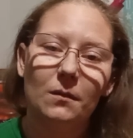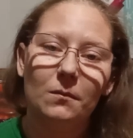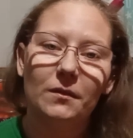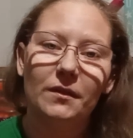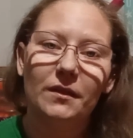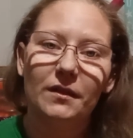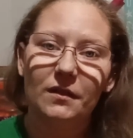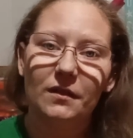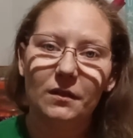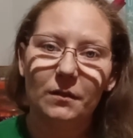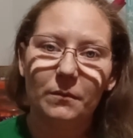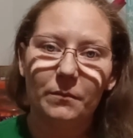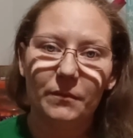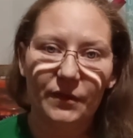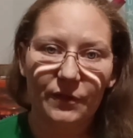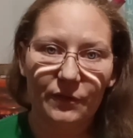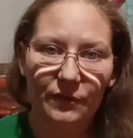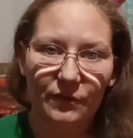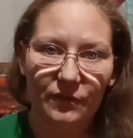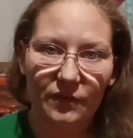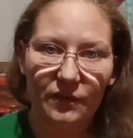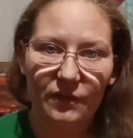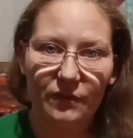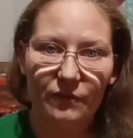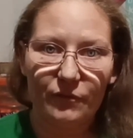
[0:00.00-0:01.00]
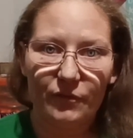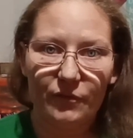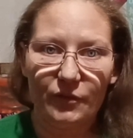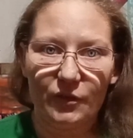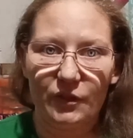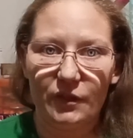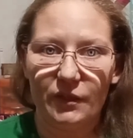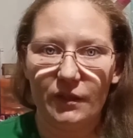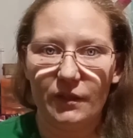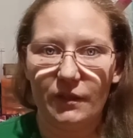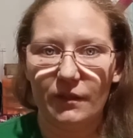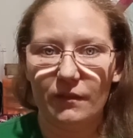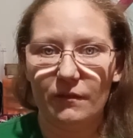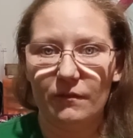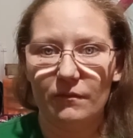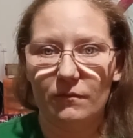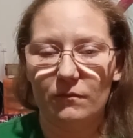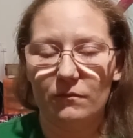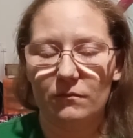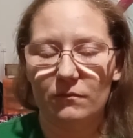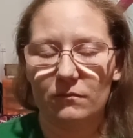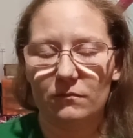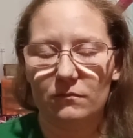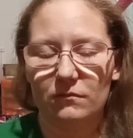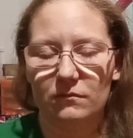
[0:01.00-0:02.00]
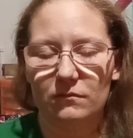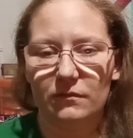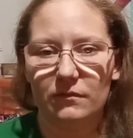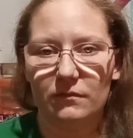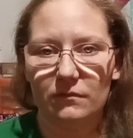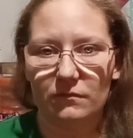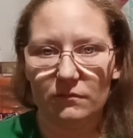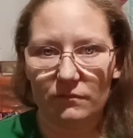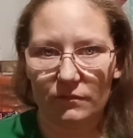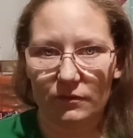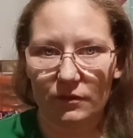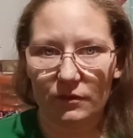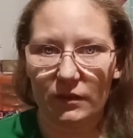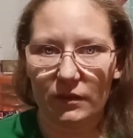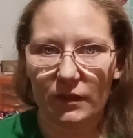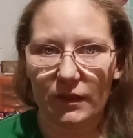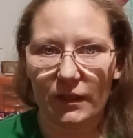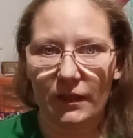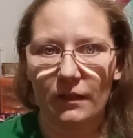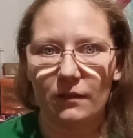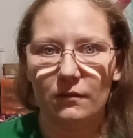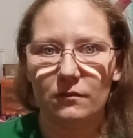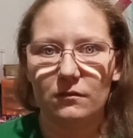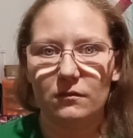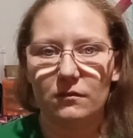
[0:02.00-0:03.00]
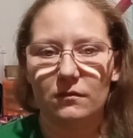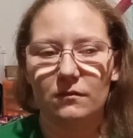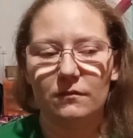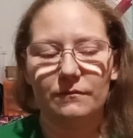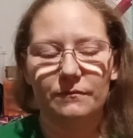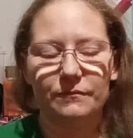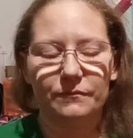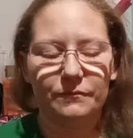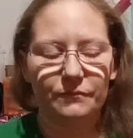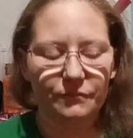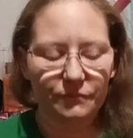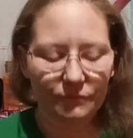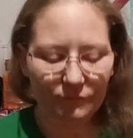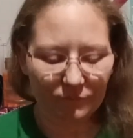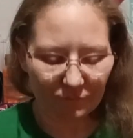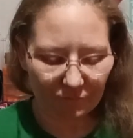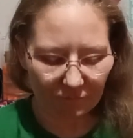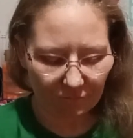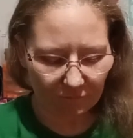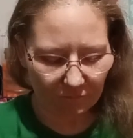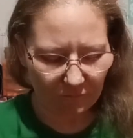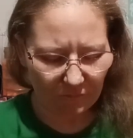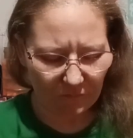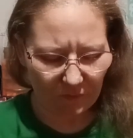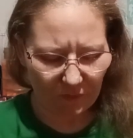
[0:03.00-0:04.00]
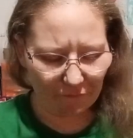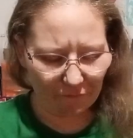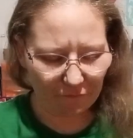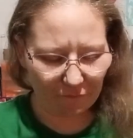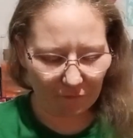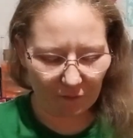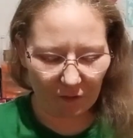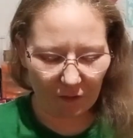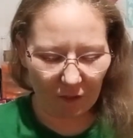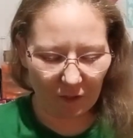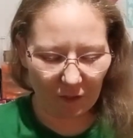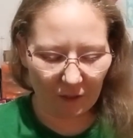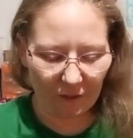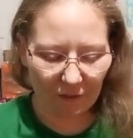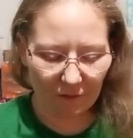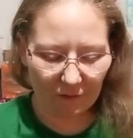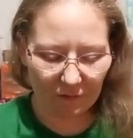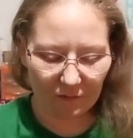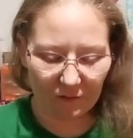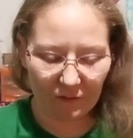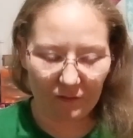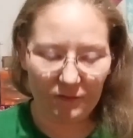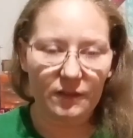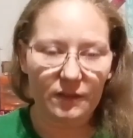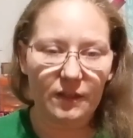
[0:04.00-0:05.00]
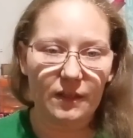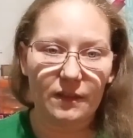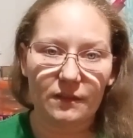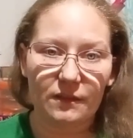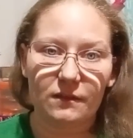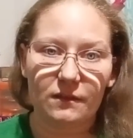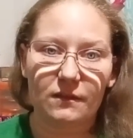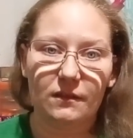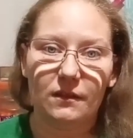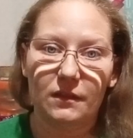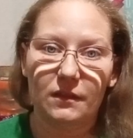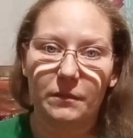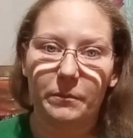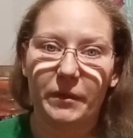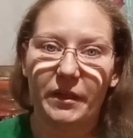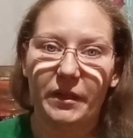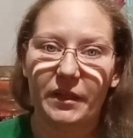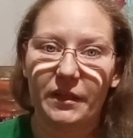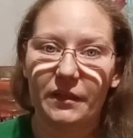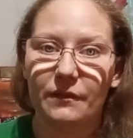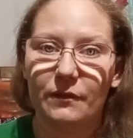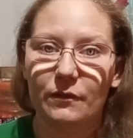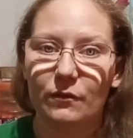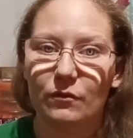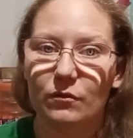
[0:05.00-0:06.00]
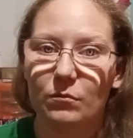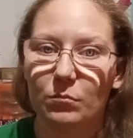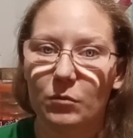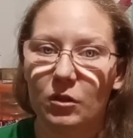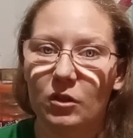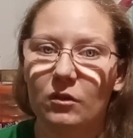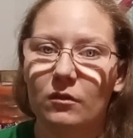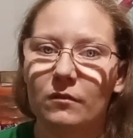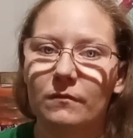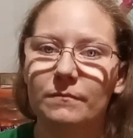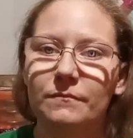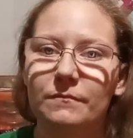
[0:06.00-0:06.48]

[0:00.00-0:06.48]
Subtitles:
end up using it for the house. For our house, because I accidentally made it too small.